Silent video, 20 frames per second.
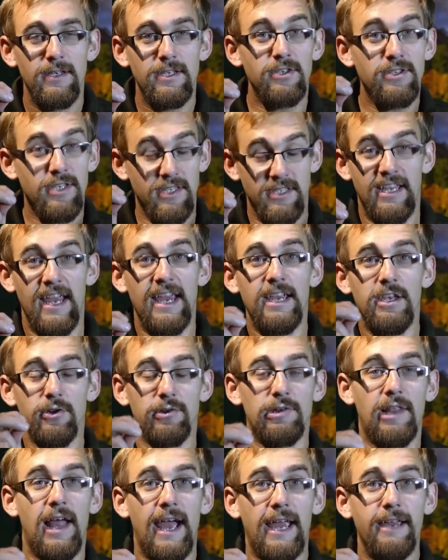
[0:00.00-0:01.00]
to sustain
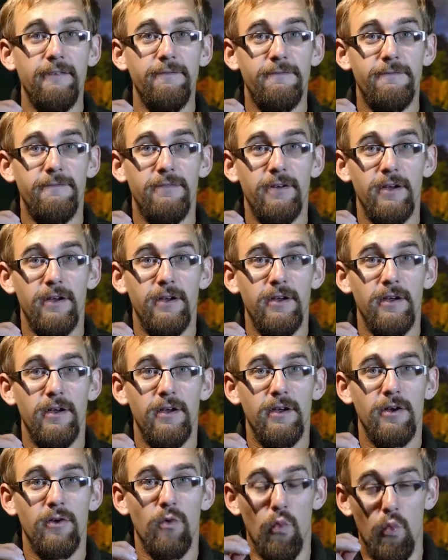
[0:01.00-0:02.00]
your life
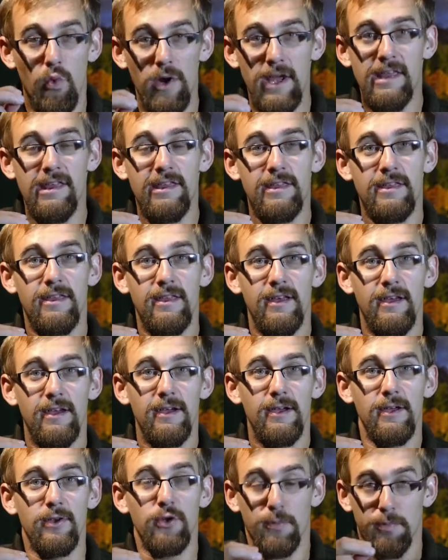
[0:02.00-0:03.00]
with
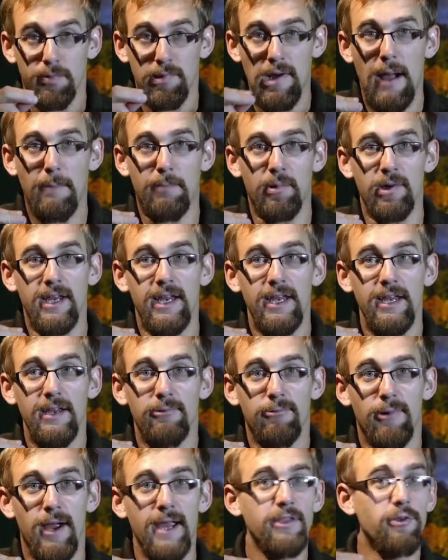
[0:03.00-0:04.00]
your property,
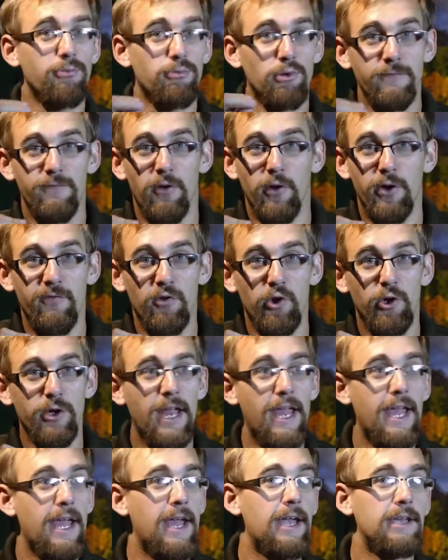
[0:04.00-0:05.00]
right? The roof over your
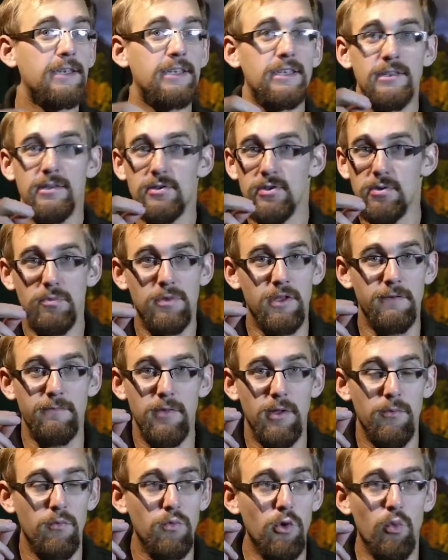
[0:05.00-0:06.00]
head,
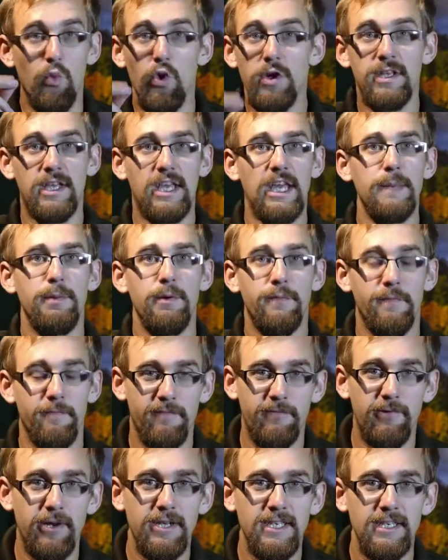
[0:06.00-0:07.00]
the wood to keep you
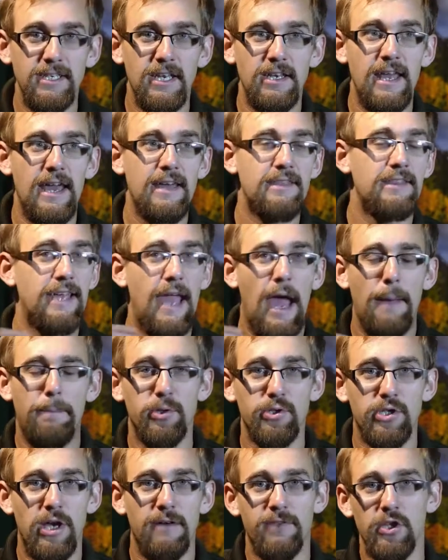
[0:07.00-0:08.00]
from freezing to death, the
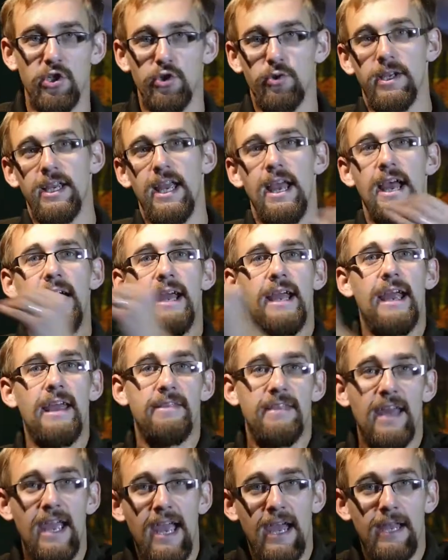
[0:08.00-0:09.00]
apples off the tree,
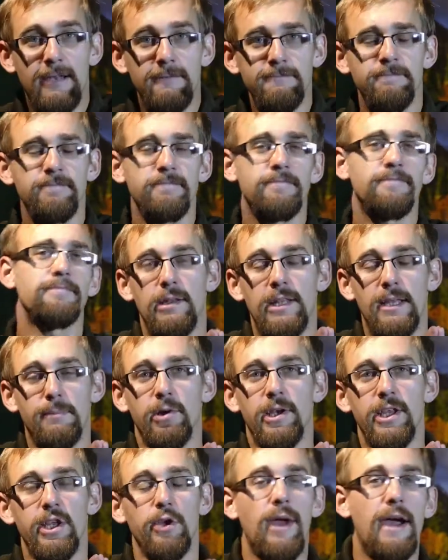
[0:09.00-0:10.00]
and then
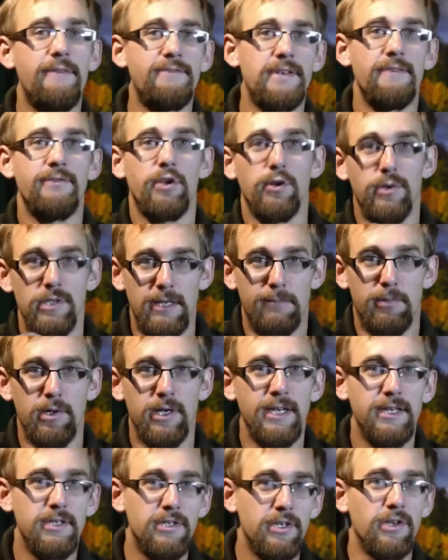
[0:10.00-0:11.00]
liberty. You have to have your
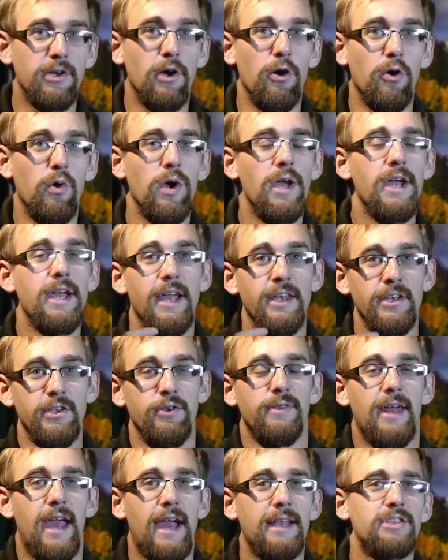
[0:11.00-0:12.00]
liberty to go and
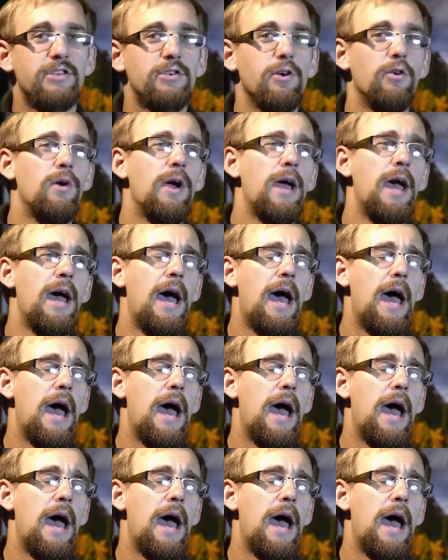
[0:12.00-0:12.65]
do that. So